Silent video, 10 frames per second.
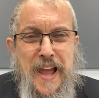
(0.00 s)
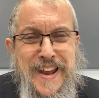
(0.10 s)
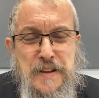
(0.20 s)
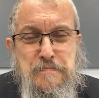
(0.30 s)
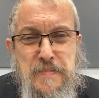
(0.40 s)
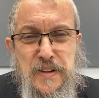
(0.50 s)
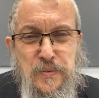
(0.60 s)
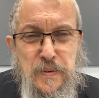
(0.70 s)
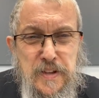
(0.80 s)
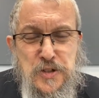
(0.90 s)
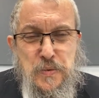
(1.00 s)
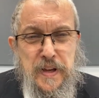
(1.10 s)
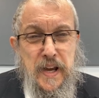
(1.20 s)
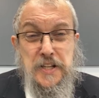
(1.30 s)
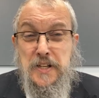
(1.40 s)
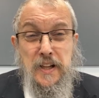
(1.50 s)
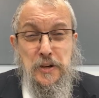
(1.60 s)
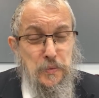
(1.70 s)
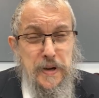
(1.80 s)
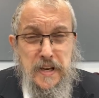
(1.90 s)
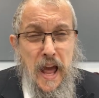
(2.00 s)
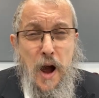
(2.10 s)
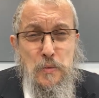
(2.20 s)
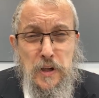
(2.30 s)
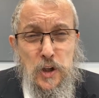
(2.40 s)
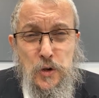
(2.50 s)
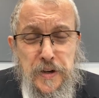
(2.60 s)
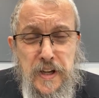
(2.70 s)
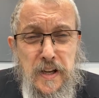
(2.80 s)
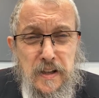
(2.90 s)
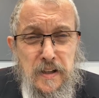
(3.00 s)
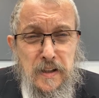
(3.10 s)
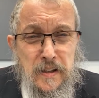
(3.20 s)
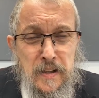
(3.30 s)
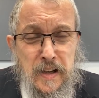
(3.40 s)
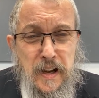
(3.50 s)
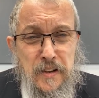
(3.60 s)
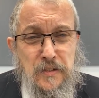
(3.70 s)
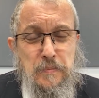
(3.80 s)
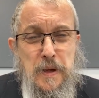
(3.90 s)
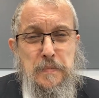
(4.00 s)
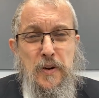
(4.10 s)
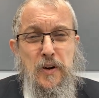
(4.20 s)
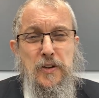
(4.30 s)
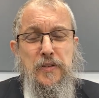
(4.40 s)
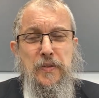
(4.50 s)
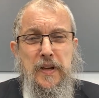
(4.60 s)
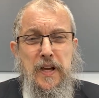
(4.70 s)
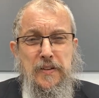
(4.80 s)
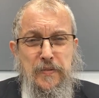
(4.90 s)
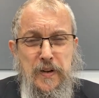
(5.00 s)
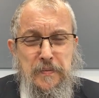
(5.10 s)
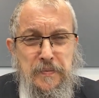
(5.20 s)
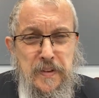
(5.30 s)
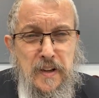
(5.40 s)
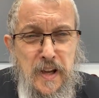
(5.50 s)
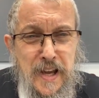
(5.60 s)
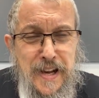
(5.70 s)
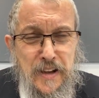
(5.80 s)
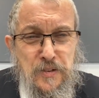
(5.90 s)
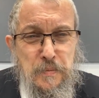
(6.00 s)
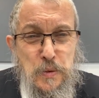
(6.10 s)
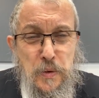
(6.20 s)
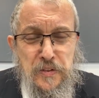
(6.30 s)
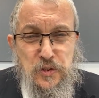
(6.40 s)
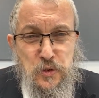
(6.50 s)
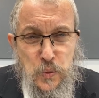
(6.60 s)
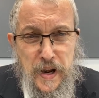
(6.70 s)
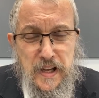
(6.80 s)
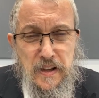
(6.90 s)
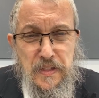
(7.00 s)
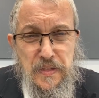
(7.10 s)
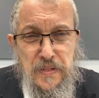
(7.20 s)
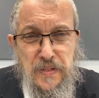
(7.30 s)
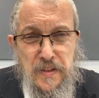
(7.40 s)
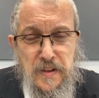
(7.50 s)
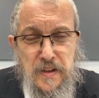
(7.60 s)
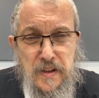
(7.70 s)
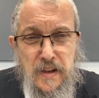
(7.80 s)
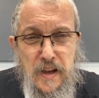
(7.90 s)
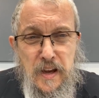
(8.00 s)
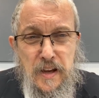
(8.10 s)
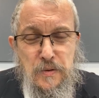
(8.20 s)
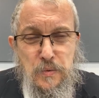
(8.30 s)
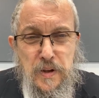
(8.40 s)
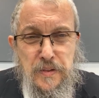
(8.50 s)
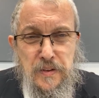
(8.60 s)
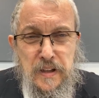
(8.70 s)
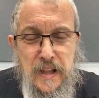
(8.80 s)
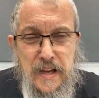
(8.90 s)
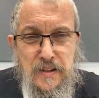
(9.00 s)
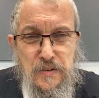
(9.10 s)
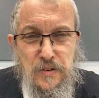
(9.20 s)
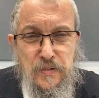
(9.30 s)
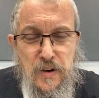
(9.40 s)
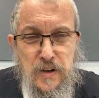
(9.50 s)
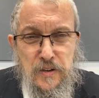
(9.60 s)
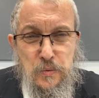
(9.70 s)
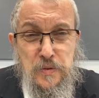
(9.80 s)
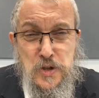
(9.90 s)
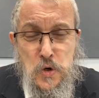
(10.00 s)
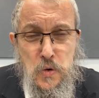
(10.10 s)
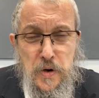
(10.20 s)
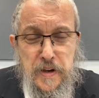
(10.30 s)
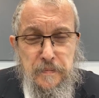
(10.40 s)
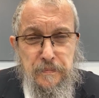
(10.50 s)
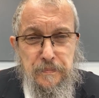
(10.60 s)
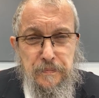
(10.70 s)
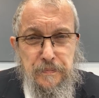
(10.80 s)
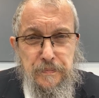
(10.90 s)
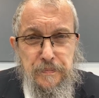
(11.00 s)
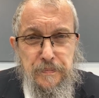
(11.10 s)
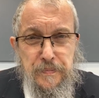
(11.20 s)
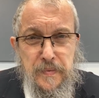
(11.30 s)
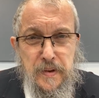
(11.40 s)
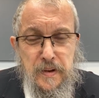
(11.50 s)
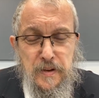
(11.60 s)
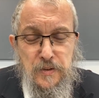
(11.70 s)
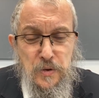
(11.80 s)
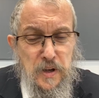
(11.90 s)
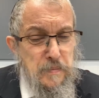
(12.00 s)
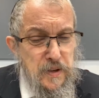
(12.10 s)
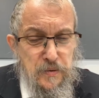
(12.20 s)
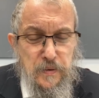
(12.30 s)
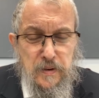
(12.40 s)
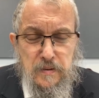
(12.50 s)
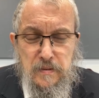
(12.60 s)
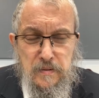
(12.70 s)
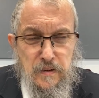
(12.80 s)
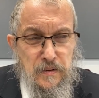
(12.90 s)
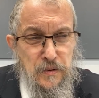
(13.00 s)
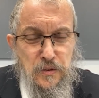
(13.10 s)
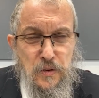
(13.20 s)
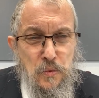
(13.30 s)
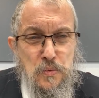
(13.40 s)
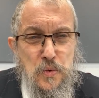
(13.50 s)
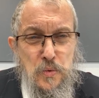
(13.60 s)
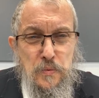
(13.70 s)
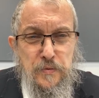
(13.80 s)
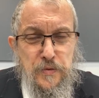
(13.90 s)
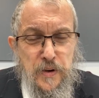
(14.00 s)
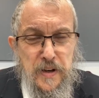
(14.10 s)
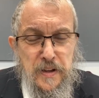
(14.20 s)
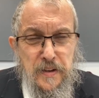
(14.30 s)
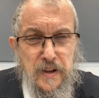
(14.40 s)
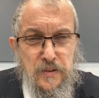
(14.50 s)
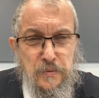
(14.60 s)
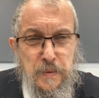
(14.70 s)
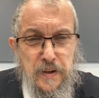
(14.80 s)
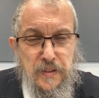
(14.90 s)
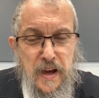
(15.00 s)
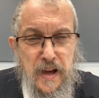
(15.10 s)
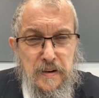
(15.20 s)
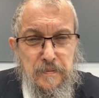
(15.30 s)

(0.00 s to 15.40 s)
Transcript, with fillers: any mitzvah that you engage in, like right now we're learning, it has to be It has to be with strength and with gladness of heart, with joy. You're doing a mitzvah, there's no room for anything else but that.